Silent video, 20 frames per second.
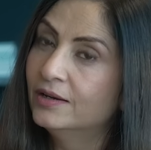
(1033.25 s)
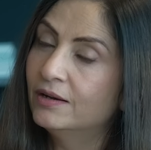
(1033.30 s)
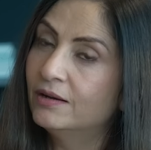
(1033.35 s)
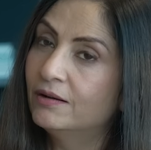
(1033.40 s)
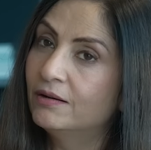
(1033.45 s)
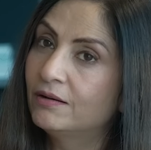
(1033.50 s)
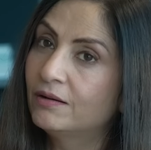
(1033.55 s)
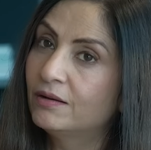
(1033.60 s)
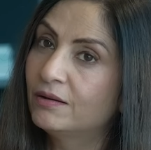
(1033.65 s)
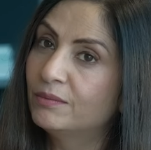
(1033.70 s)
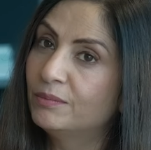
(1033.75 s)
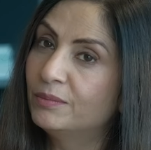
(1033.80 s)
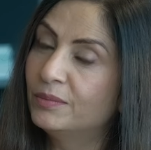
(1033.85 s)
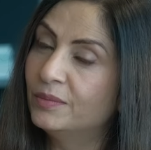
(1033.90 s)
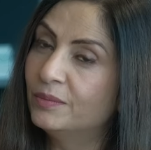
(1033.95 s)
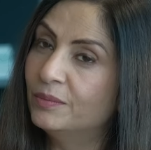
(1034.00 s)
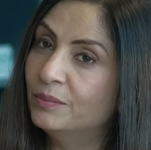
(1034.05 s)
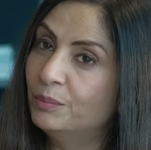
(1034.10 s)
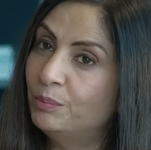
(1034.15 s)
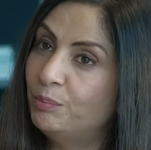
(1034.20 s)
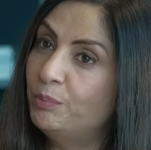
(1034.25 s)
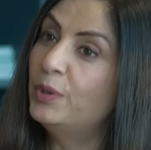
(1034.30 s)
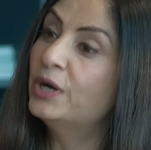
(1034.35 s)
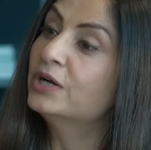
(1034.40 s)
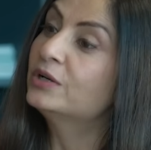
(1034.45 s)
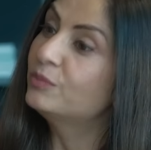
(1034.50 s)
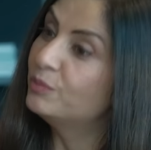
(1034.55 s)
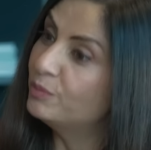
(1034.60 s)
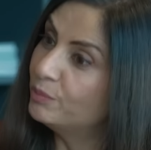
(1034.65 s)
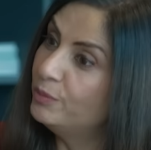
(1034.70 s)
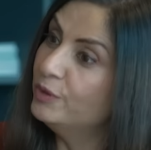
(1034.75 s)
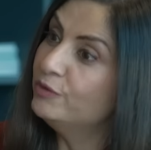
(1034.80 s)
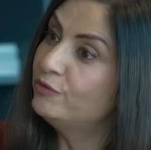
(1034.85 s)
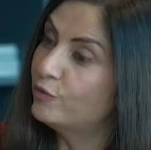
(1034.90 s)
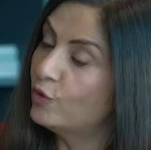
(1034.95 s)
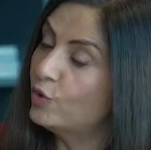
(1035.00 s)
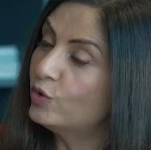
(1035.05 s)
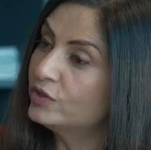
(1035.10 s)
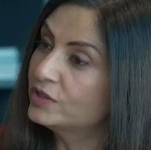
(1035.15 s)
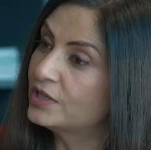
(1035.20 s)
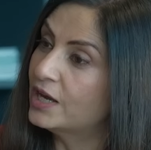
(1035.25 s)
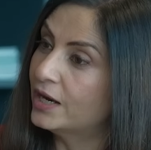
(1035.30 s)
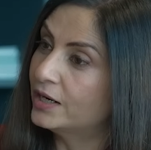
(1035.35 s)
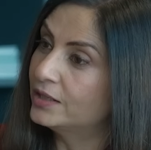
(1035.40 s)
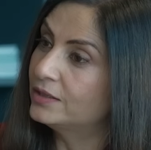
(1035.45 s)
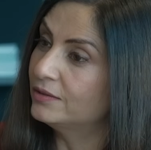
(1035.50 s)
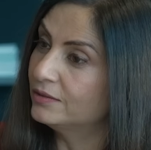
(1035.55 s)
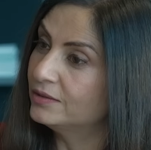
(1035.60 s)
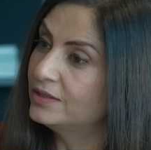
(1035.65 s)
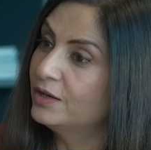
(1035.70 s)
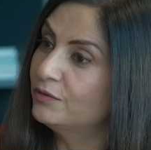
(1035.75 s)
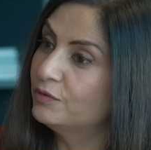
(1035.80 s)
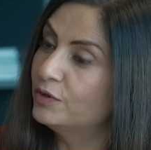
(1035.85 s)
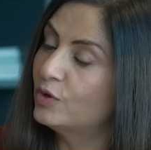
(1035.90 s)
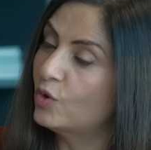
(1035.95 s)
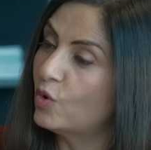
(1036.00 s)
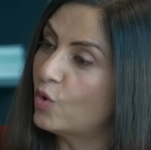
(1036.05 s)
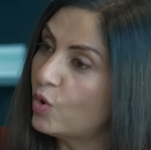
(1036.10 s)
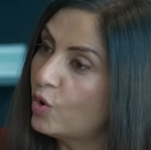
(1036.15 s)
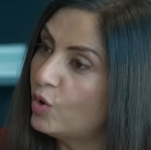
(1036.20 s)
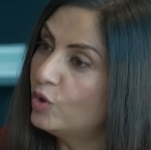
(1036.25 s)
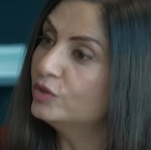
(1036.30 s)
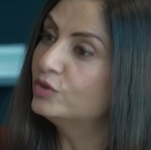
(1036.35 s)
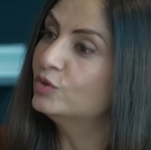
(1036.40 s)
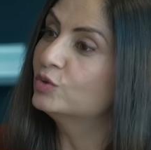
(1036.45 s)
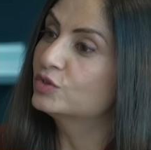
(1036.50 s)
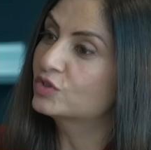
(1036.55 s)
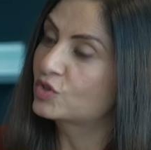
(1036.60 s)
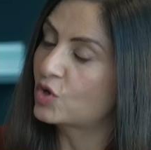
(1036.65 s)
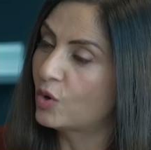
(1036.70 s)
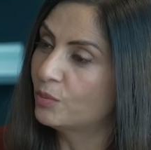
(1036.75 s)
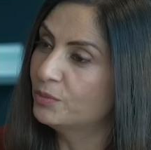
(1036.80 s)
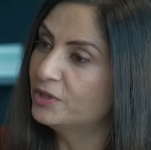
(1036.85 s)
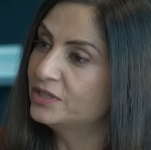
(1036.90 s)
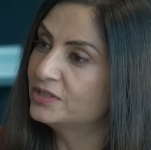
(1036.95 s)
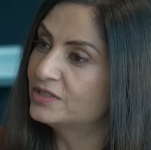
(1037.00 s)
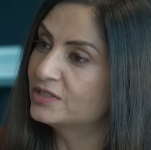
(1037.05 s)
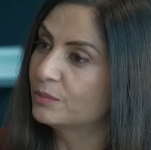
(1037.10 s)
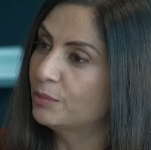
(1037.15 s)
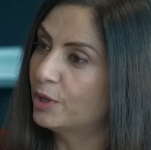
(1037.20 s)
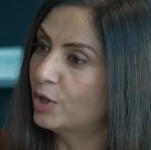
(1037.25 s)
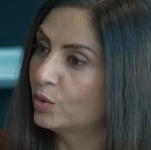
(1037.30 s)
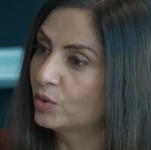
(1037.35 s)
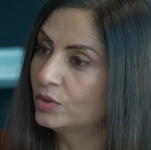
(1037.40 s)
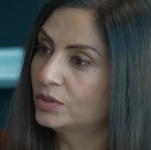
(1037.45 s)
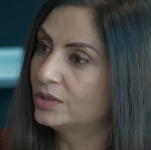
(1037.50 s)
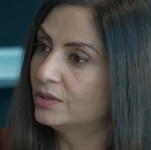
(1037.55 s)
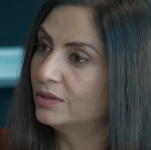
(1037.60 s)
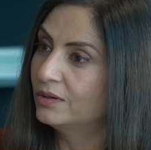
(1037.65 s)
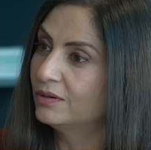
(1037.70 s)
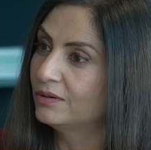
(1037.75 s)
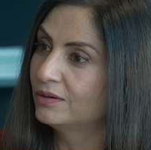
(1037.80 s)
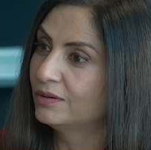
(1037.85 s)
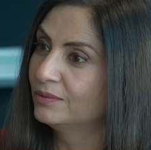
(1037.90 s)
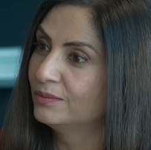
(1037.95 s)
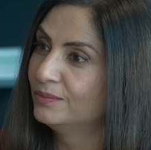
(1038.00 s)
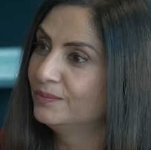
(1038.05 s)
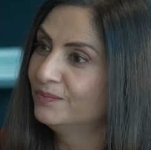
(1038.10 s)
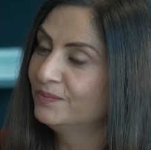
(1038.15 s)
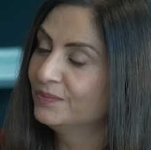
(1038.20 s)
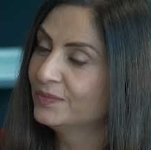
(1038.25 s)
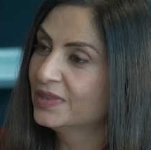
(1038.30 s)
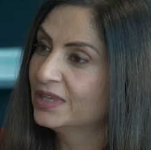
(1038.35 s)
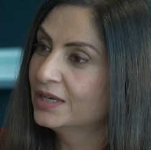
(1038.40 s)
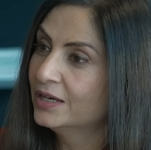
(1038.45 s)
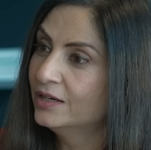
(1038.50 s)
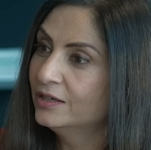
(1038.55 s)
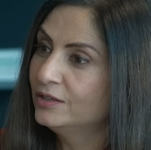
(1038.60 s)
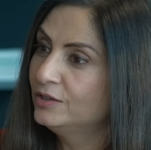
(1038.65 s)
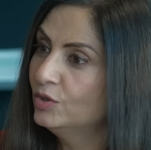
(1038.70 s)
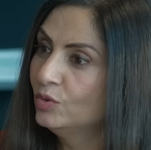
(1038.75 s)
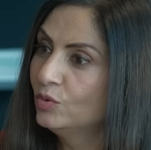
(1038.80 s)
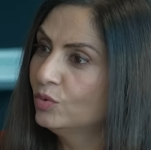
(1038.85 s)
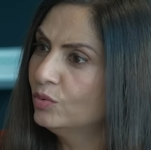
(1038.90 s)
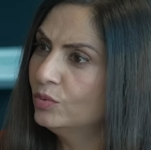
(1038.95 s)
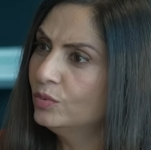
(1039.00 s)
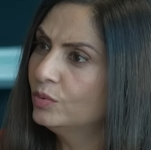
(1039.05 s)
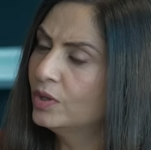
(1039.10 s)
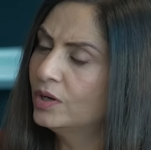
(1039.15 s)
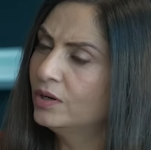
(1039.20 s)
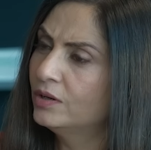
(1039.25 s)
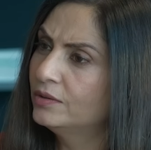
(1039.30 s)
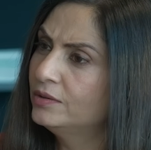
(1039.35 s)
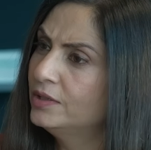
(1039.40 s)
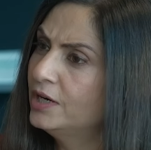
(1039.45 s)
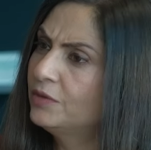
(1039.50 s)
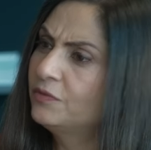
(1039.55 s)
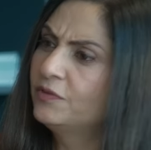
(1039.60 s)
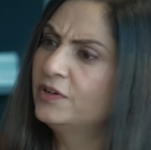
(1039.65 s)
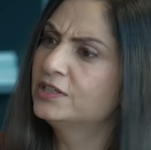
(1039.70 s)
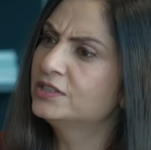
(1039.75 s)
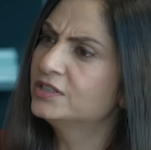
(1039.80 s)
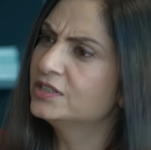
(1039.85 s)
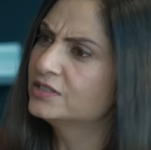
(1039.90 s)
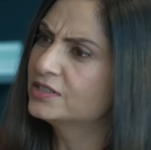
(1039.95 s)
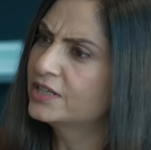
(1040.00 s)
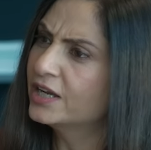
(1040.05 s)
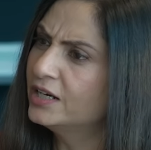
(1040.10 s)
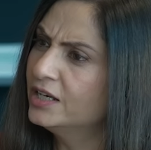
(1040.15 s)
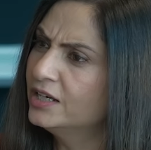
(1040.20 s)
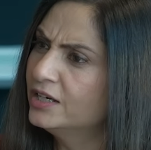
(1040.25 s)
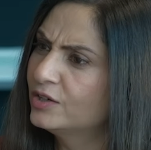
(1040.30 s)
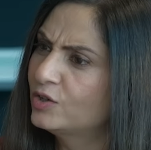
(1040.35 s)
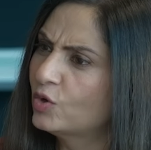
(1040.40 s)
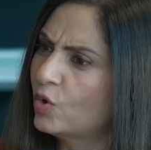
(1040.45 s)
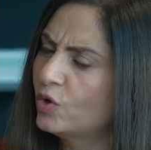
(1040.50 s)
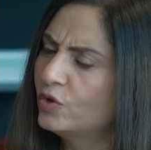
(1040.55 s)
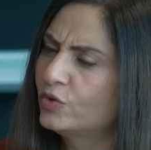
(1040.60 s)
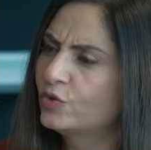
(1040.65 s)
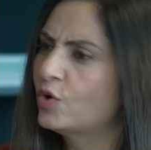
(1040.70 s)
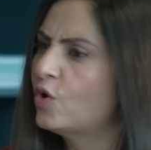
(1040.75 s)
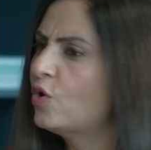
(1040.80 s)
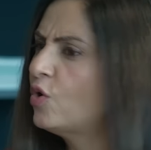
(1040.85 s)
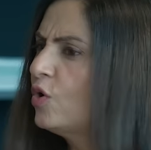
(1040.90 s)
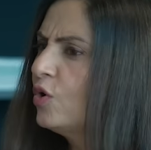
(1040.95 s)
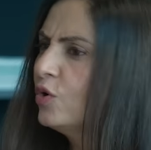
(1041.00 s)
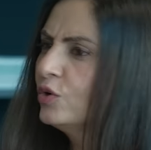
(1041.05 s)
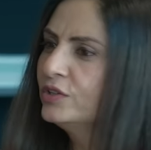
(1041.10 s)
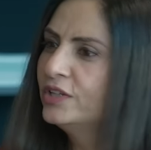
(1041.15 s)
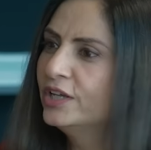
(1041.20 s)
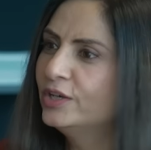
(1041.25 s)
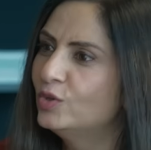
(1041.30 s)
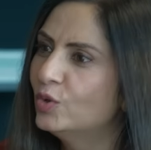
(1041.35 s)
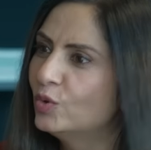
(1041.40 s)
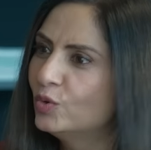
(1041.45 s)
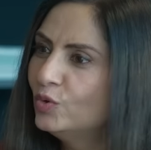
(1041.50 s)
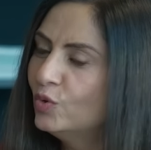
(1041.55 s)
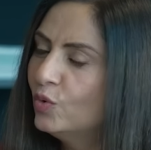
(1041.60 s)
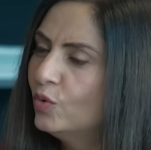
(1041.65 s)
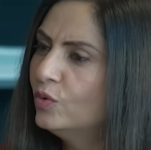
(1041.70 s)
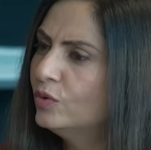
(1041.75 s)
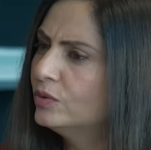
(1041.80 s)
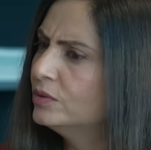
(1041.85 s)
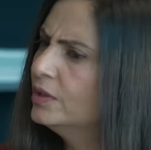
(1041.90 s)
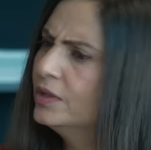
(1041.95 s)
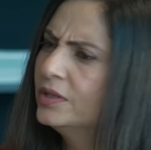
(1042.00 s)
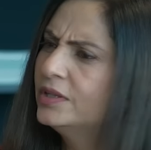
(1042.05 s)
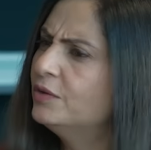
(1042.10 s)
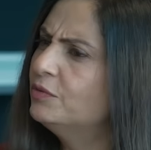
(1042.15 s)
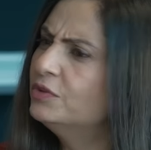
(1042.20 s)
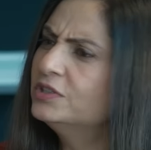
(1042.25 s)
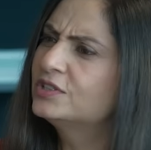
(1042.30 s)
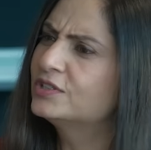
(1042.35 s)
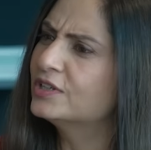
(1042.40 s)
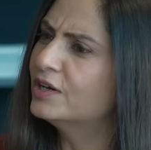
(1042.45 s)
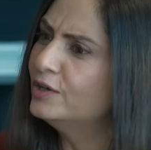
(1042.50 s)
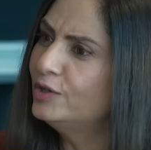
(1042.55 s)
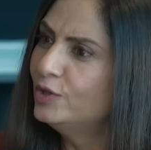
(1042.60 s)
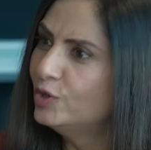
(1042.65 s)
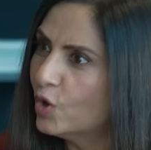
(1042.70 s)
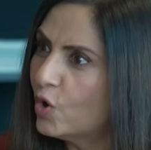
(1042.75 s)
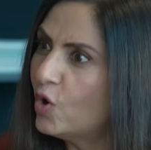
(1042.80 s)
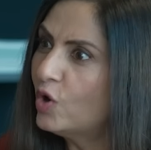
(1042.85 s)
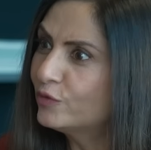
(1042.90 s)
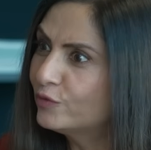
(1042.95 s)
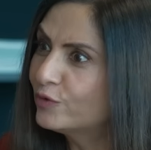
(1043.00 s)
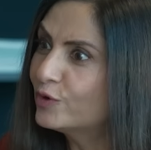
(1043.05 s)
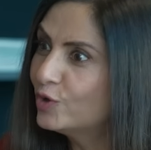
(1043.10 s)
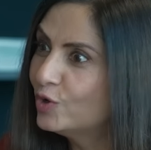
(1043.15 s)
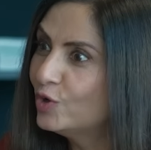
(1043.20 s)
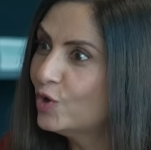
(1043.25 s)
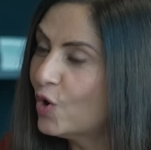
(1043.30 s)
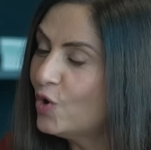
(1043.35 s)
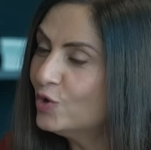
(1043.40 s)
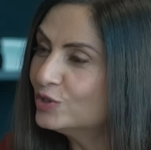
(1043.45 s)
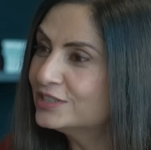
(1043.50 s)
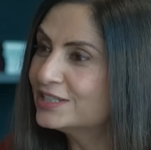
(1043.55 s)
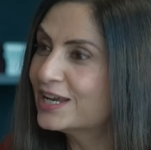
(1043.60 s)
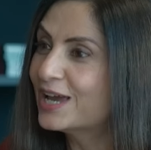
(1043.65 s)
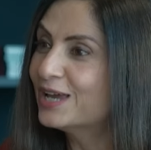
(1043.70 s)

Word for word: Uh, but before that, there were all those comments about you know, uh, Netflix is getting it all wrong. They don't know. There was a lot for a long